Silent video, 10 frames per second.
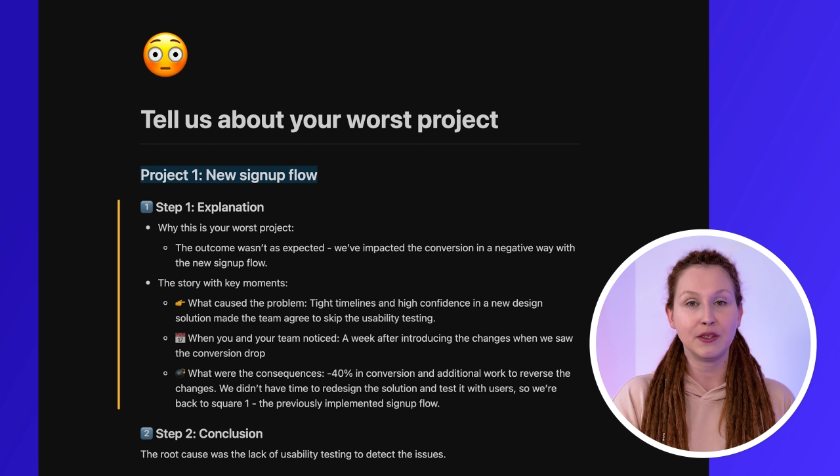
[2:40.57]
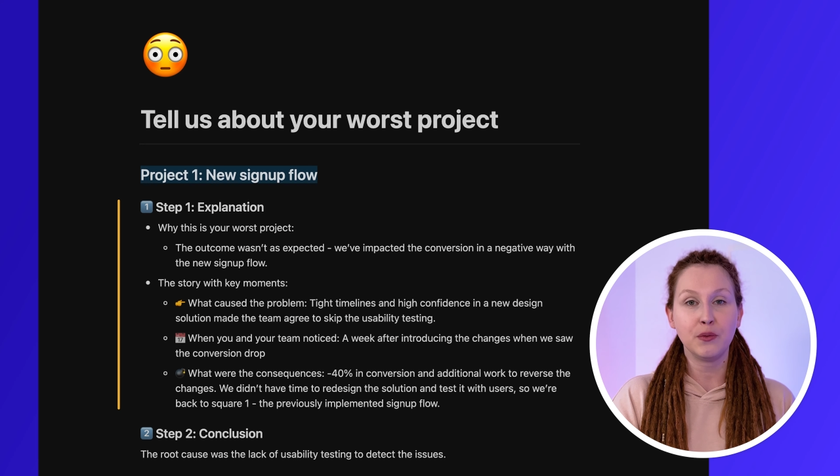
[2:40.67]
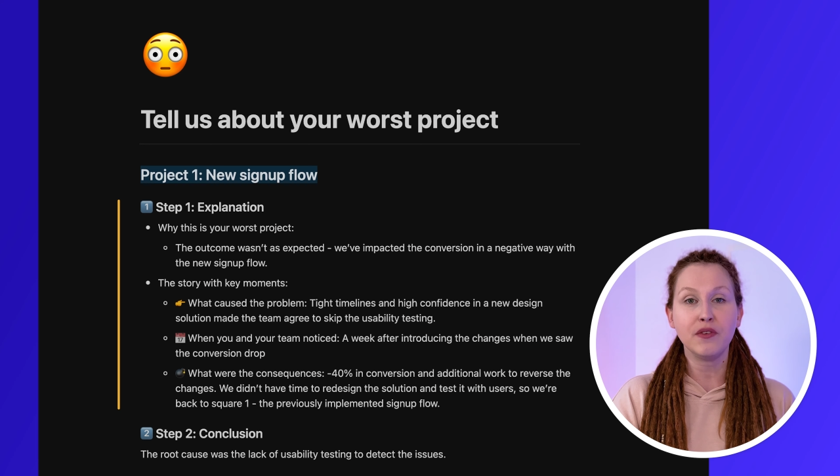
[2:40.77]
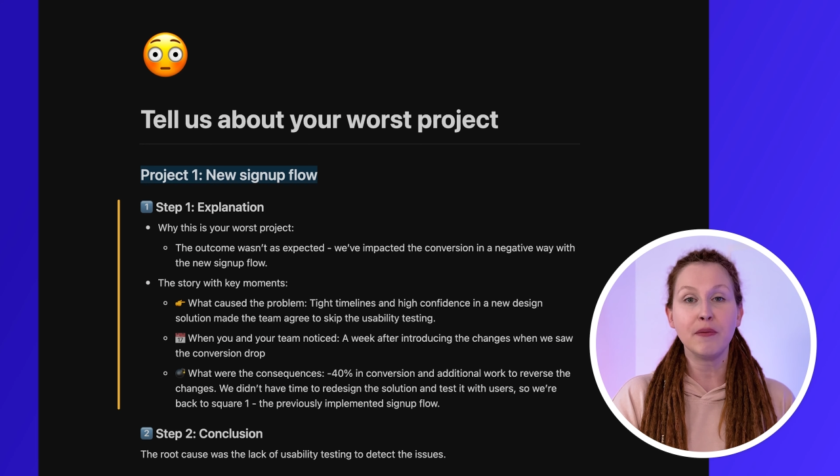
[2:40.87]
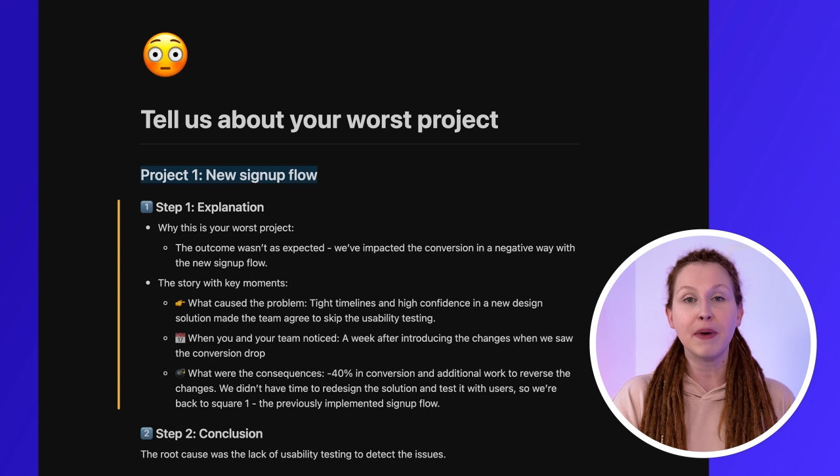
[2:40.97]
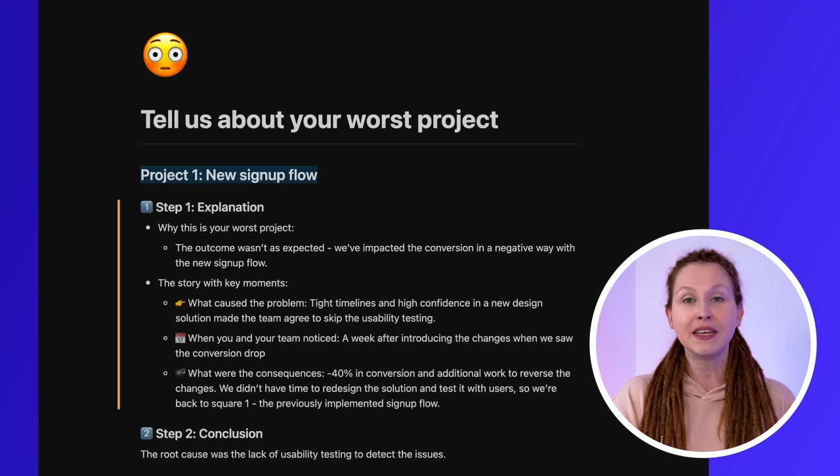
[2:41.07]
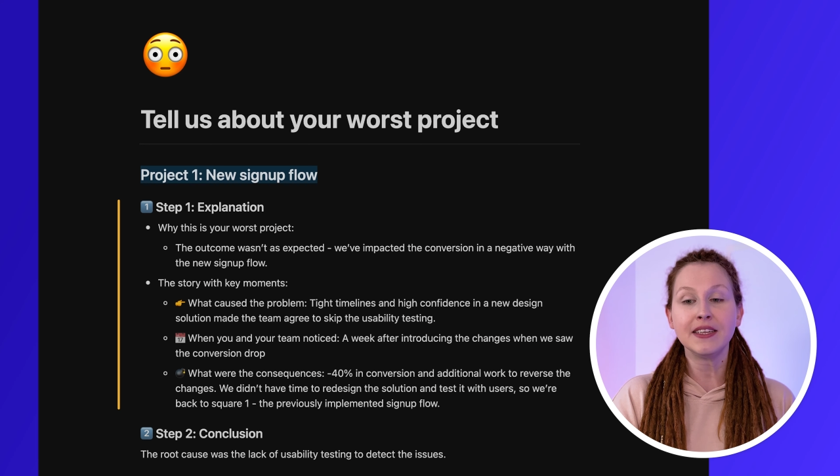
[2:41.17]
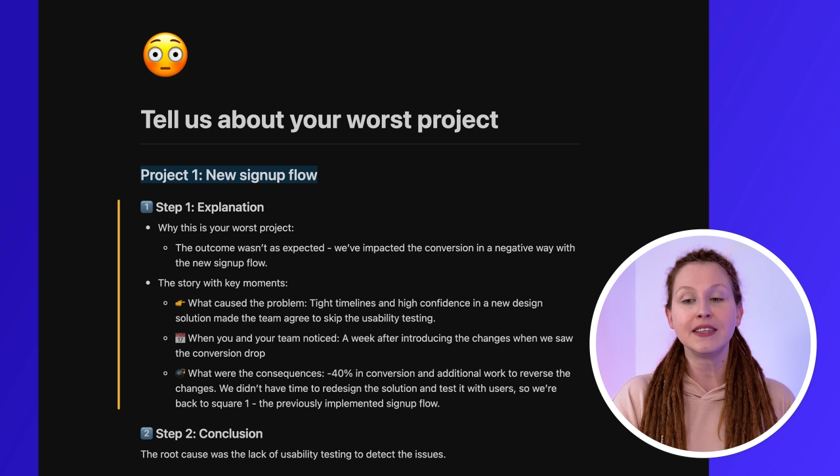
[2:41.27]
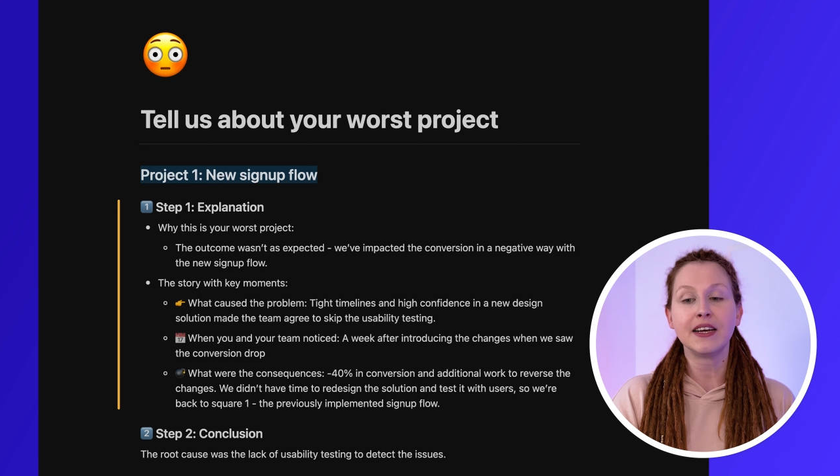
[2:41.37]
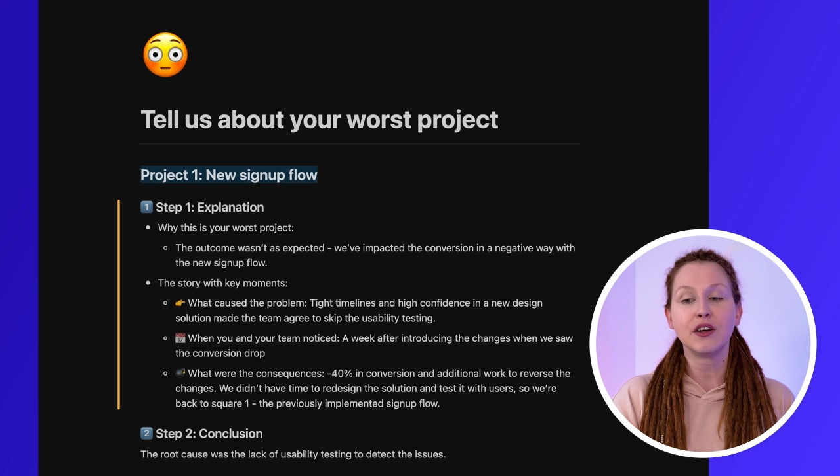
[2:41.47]
We've
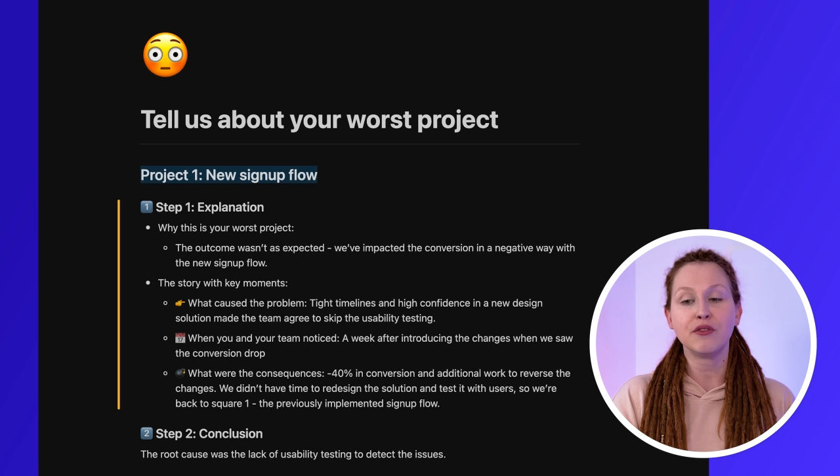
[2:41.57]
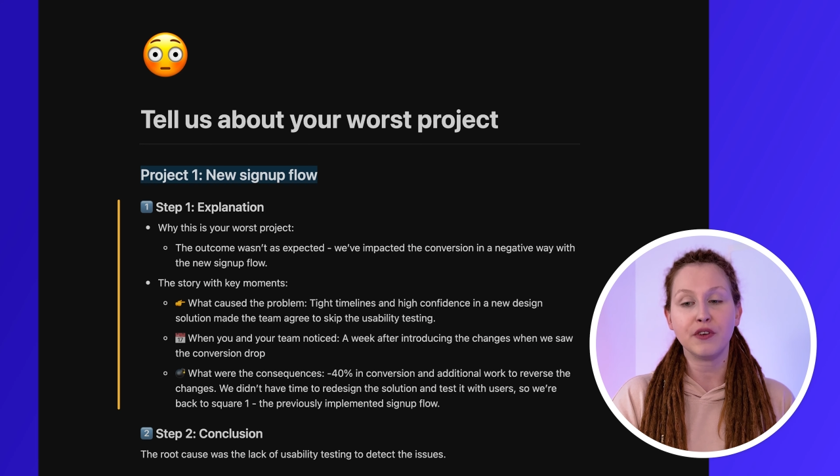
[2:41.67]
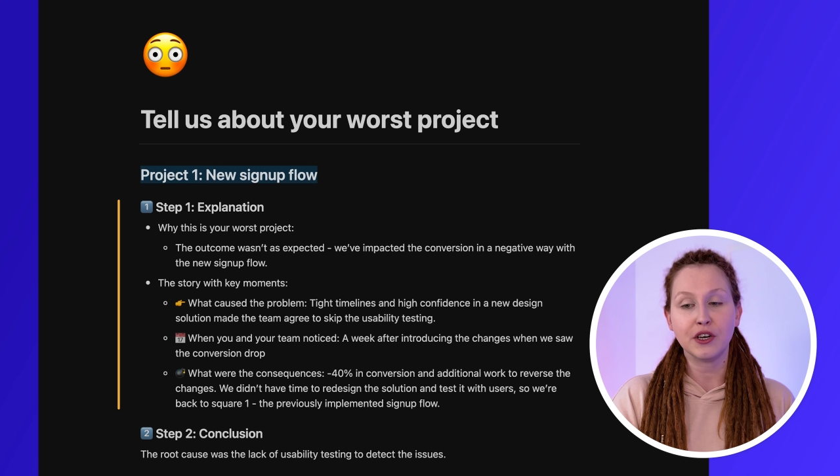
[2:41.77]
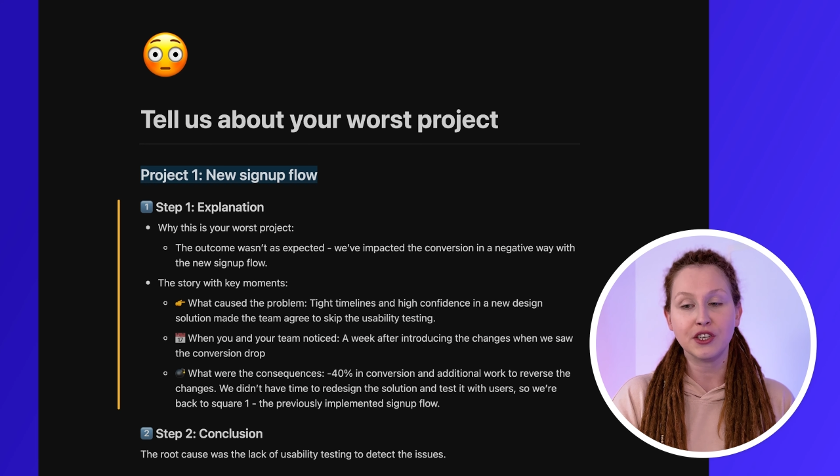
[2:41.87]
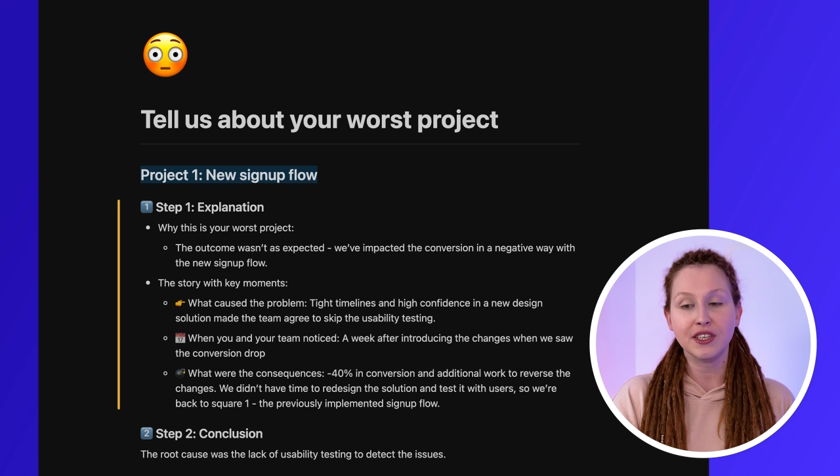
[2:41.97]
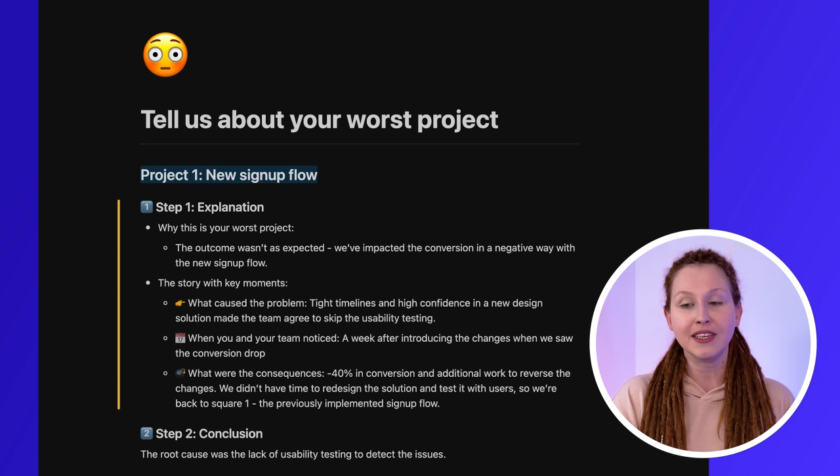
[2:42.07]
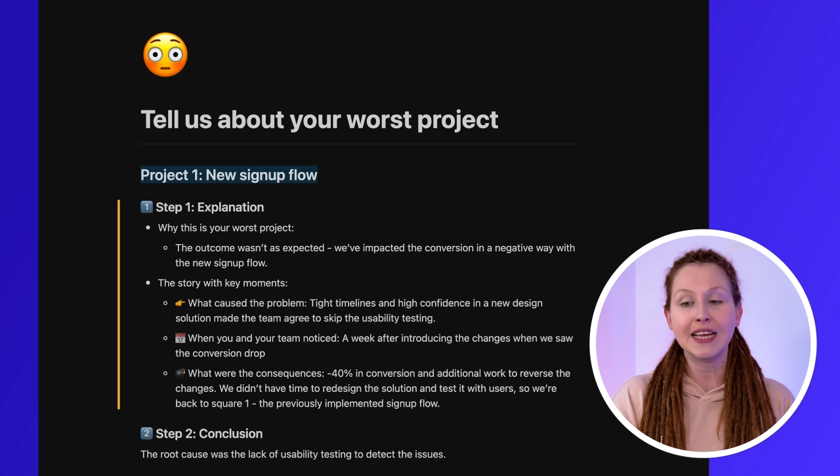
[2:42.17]
impacted the conversion